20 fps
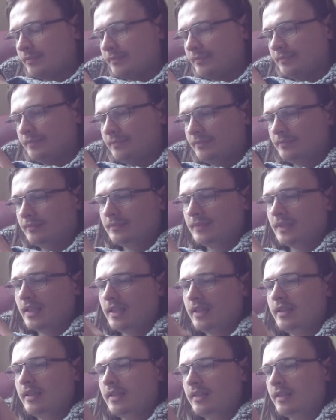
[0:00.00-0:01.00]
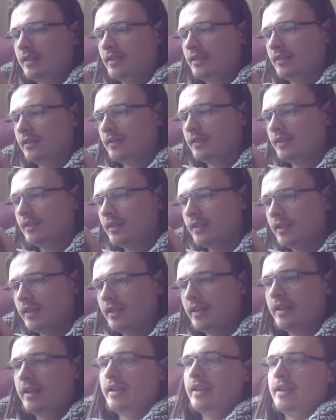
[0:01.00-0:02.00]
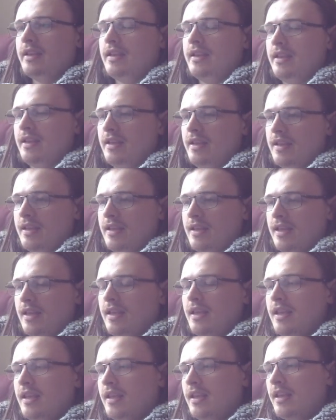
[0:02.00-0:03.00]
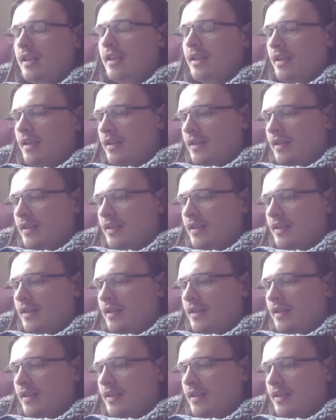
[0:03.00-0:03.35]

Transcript: (no one is talking)